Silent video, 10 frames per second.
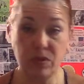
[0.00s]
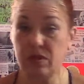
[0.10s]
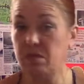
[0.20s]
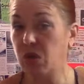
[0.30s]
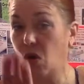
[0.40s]

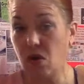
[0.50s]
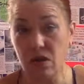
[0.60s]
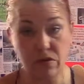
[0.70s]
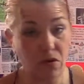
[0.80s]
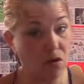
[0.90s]
Believe me,
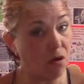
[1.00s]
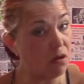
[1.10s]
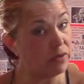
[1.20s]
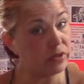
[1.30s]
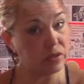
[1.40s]

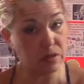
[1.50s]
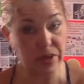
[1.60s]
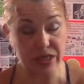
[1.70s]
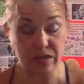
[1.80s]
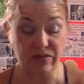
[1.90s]
all of us
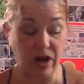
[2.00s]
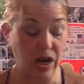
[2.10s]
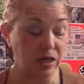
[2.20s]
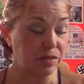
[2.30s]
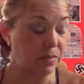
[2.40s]
domestic
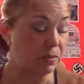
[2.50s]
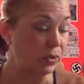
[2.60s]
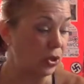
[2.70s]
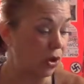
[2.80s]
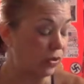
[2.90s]
violence
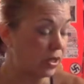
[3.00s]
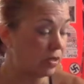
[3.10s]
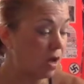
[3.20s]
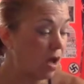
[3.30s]
people know this.